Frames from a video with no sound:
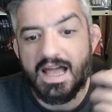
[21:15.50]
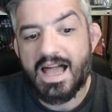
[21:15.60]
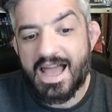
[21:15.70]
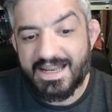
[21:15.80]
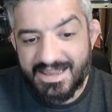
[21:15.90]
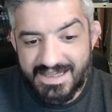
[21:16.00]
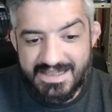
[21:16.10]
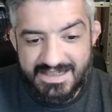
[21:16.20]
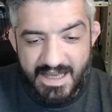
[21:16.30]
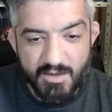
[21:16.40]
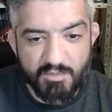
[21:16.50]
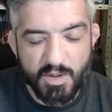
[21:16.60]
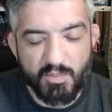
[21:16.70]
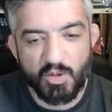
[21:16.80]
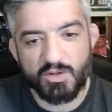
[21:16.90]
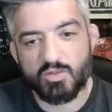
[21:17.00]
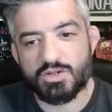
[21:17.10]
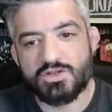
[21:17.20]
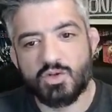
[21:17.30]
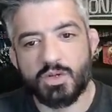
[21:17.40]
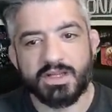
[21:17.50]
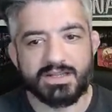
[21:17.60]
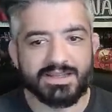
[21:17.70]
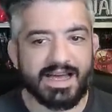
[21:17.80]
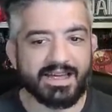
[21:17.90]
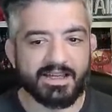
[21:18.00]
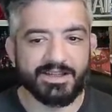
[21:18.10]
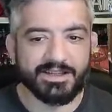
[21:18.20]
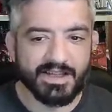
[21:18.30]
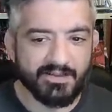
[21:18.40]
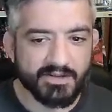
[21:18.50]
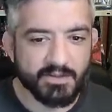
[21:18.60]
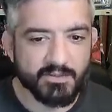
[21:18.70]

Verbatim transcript: and these same people was doing like 11